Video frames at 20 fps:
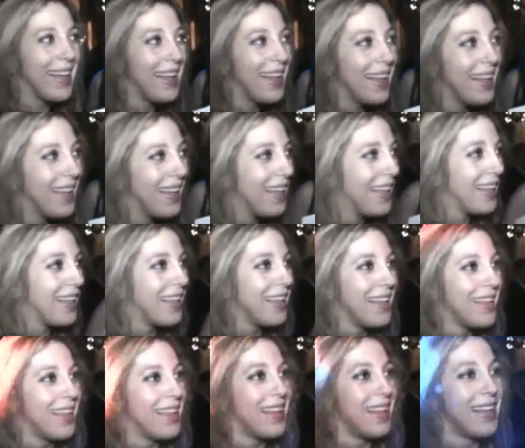
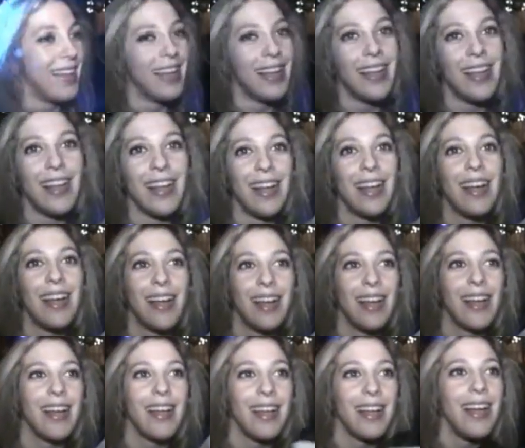
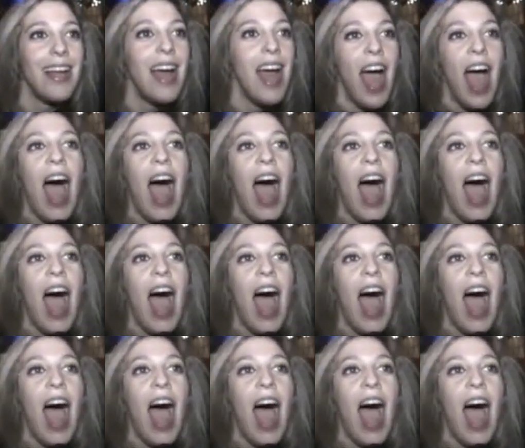(silent)